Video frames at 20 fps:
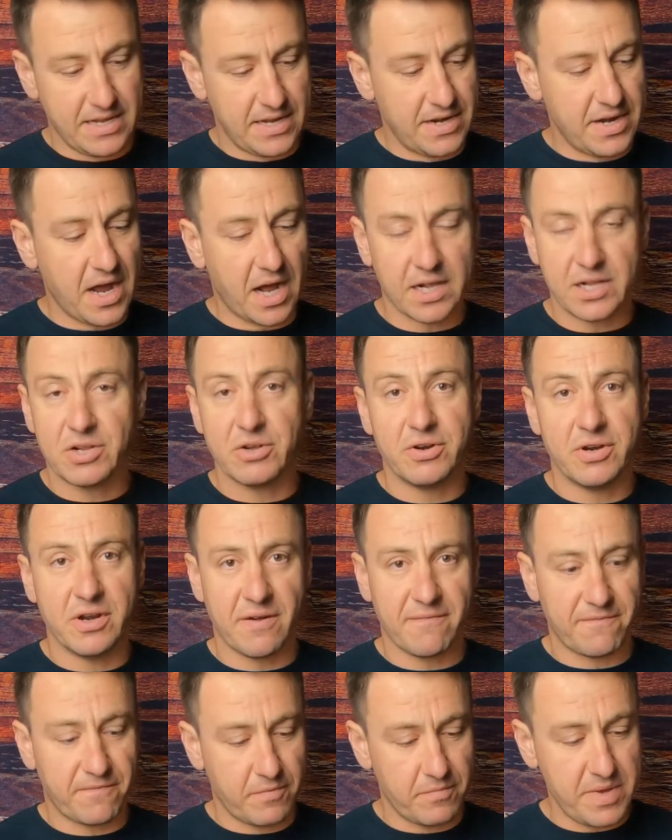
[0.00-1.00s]
not good
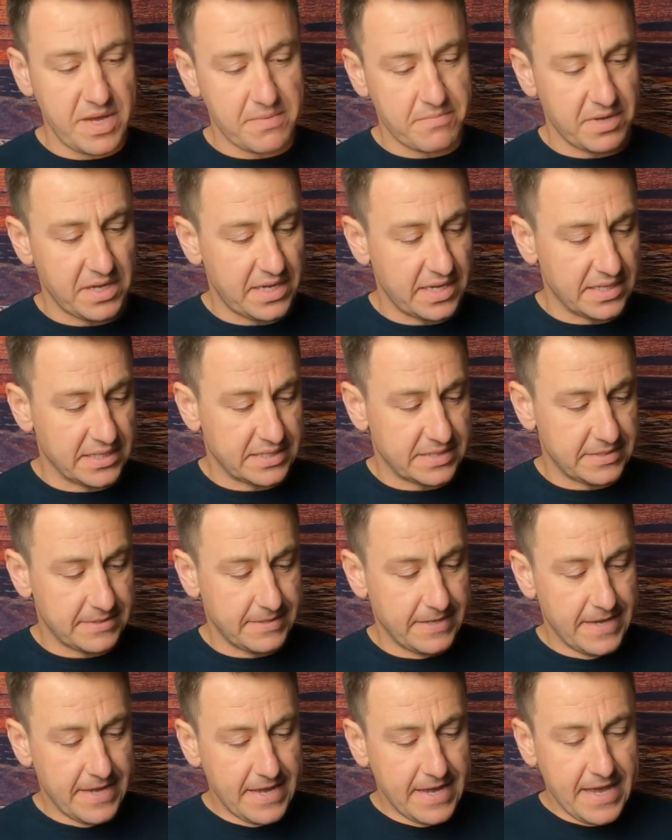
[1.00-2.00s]
enough for me because
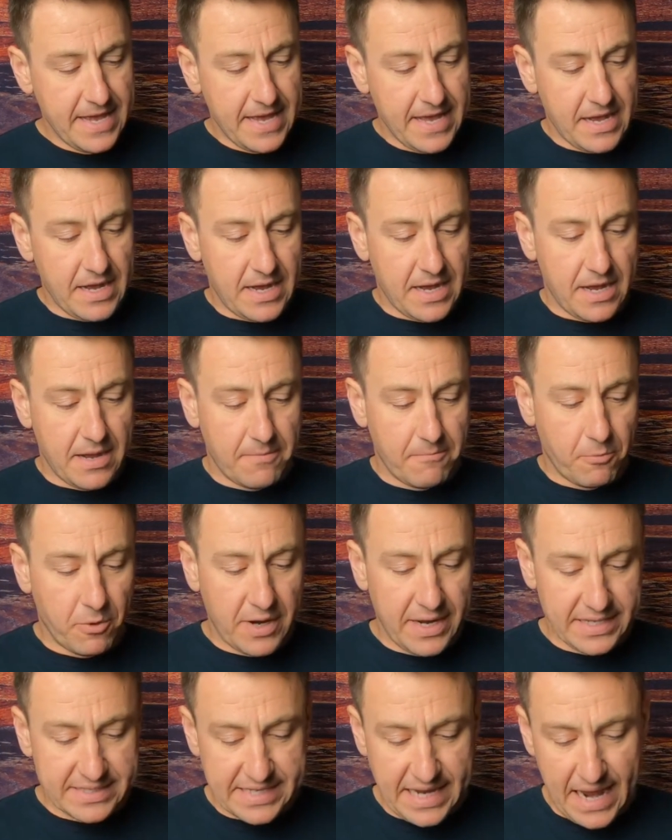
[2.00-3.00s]
what
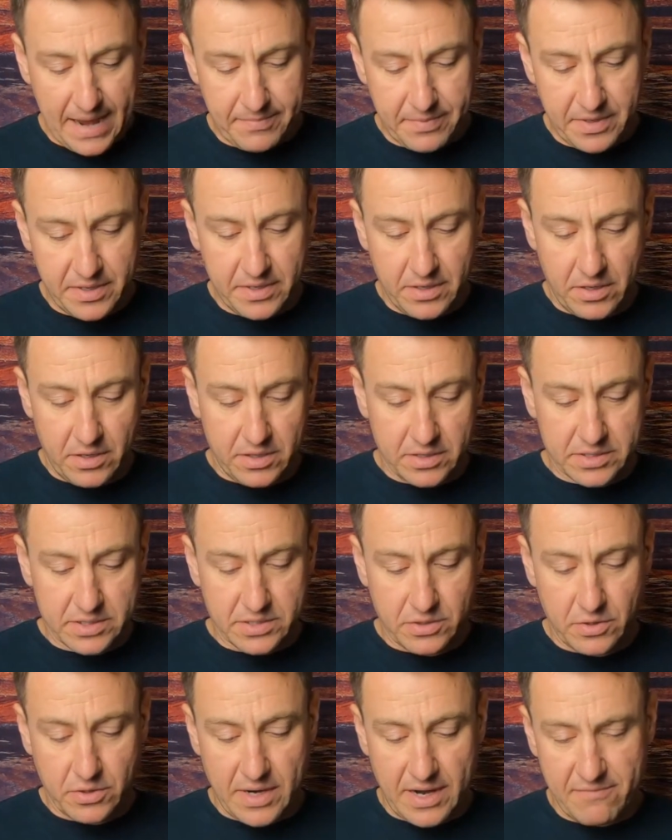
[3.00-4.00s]
has happened
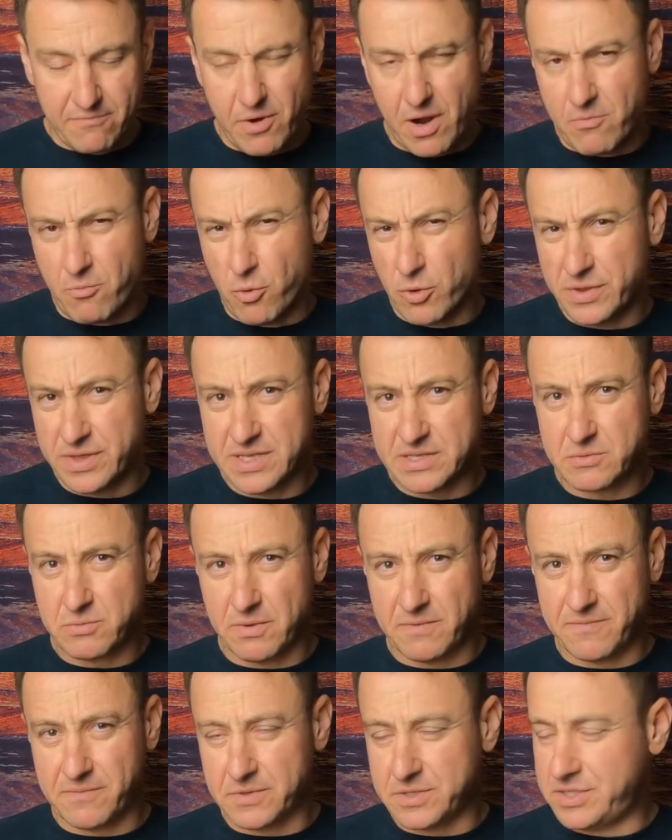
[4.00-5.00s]
also, I've worn this
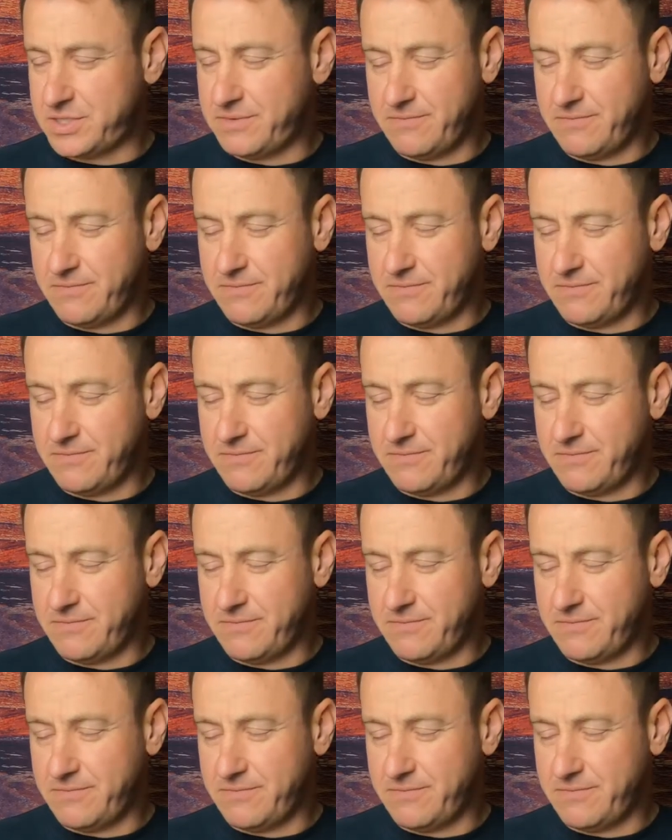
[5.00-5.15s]
one for